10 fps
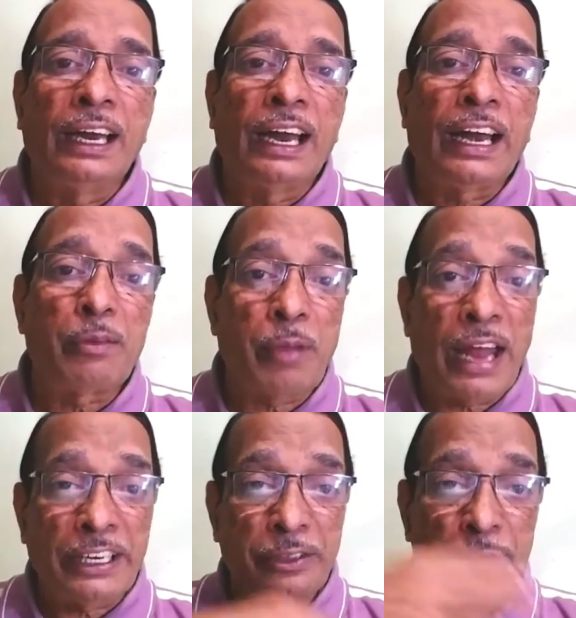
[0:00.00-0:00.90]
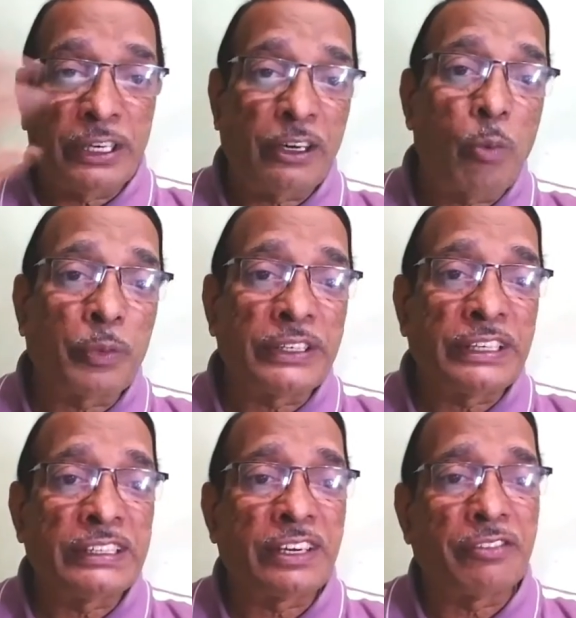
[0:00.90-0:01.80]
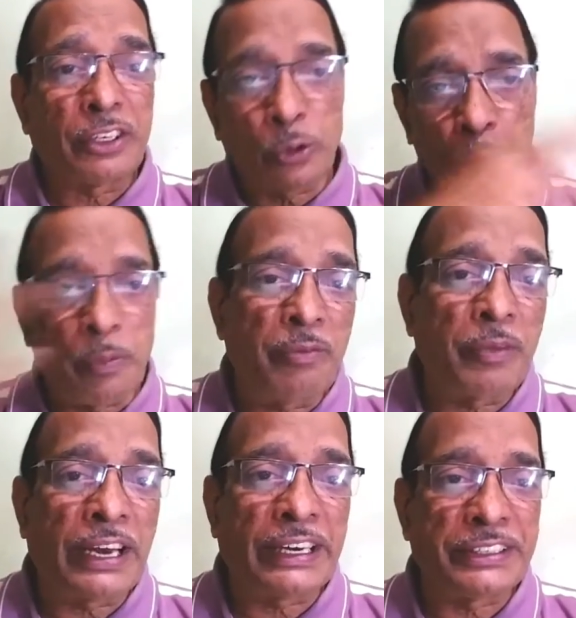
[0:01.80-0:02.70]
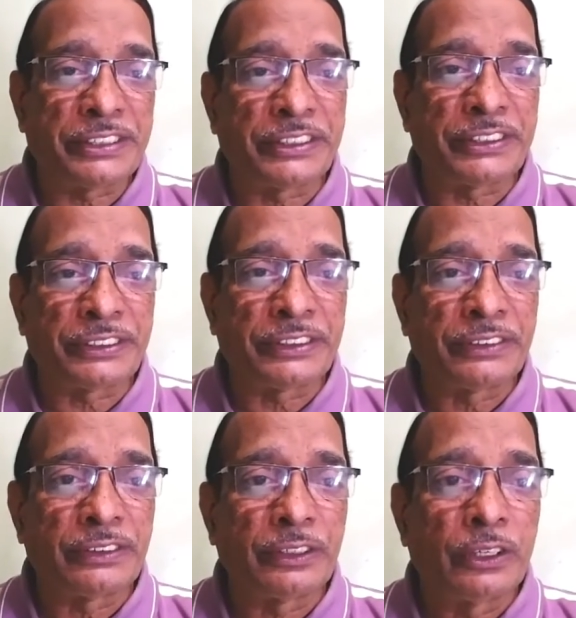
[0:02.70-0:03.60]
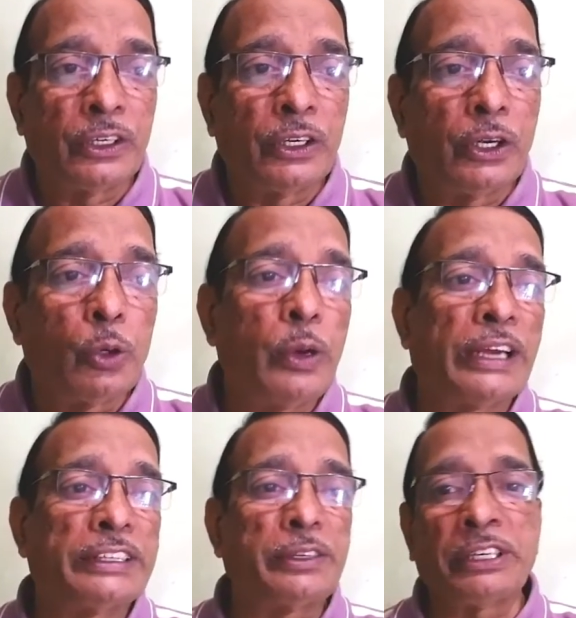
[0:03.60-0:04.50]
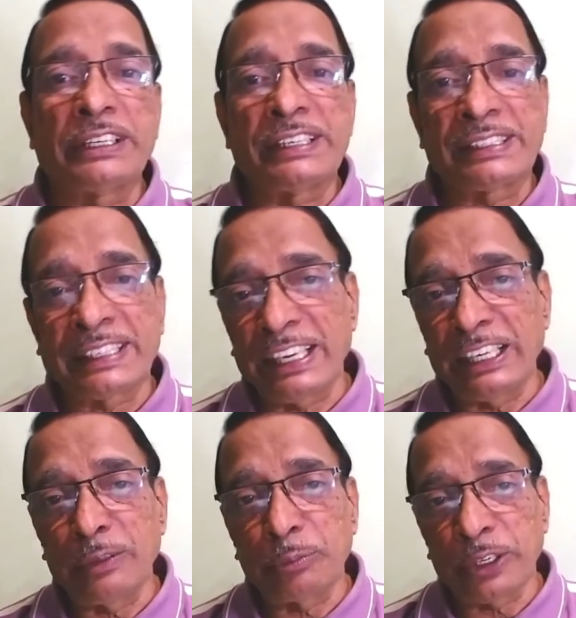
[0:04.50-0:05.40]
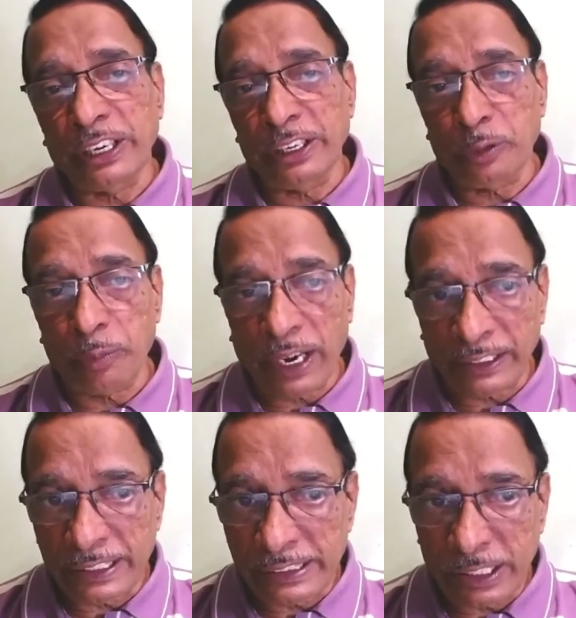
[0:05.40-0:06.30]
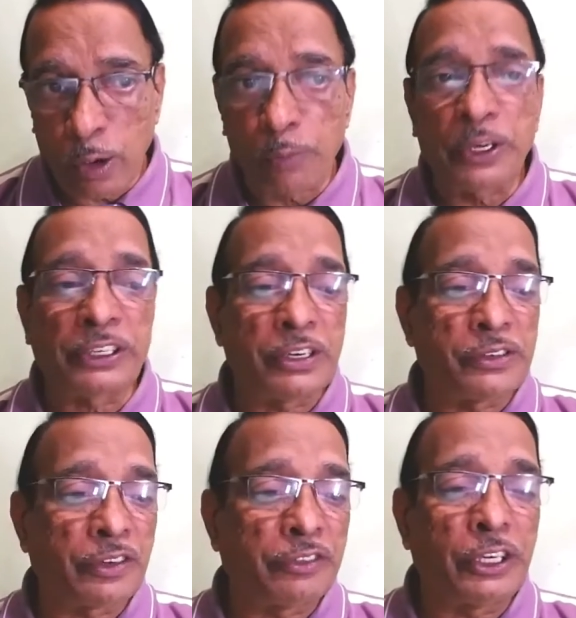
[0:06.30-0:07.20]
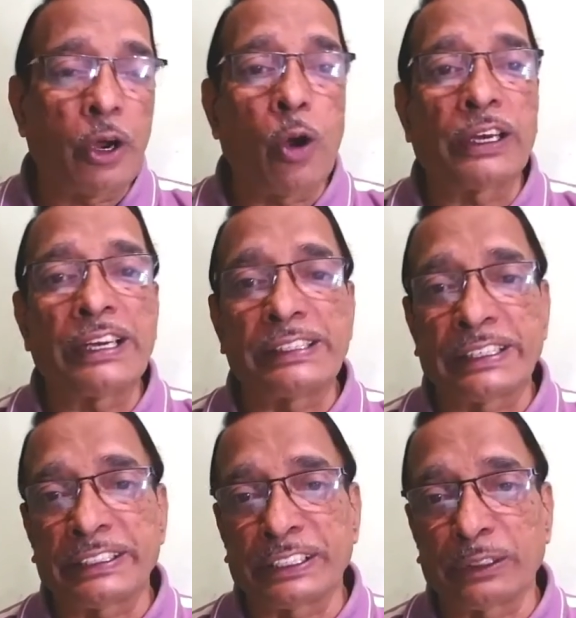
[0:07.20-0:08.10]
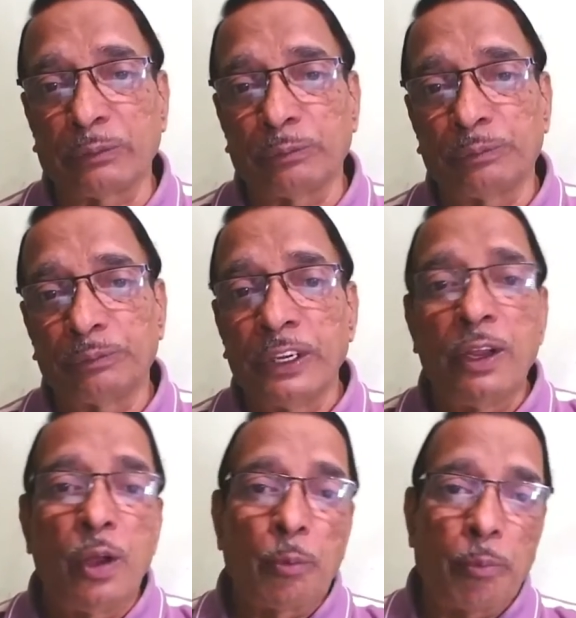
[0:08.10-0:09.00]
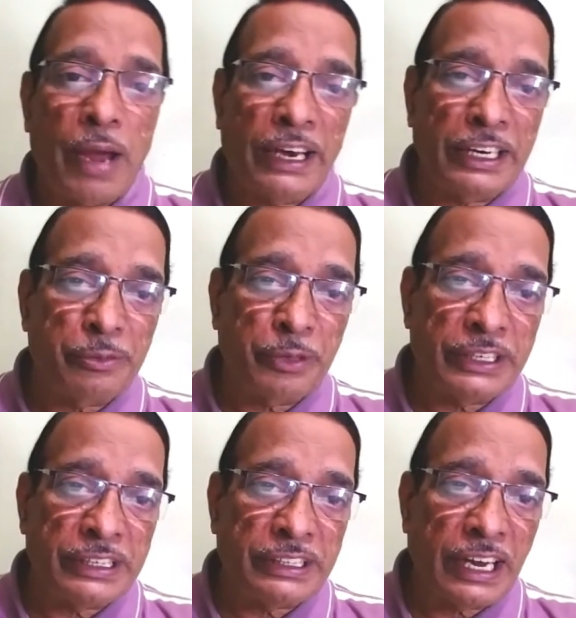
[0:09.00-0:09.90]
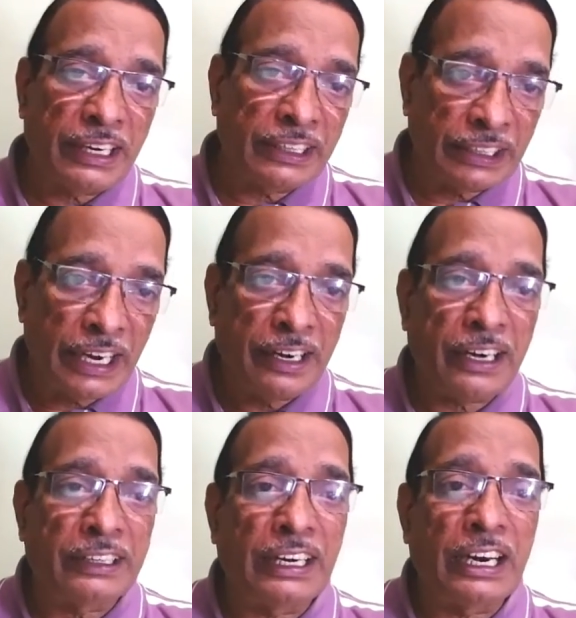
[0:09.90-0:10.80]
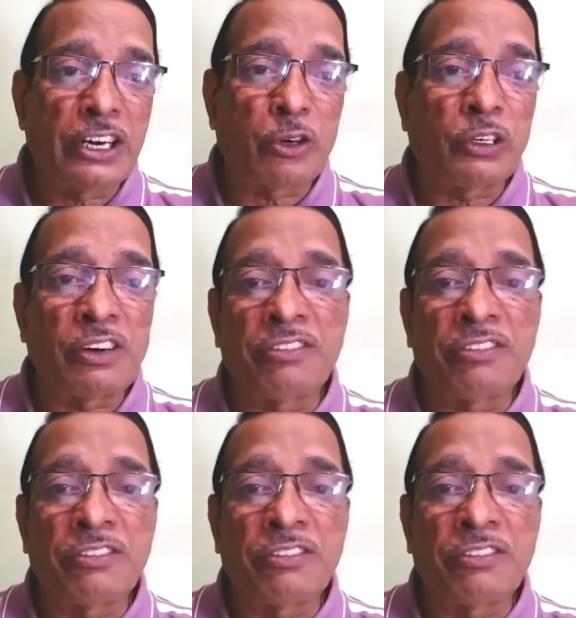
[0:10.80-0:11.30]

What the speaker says: And management comprises of a group of managers who exhibit their skill in putting into practice the objectives of the organization. Management is directly under the control of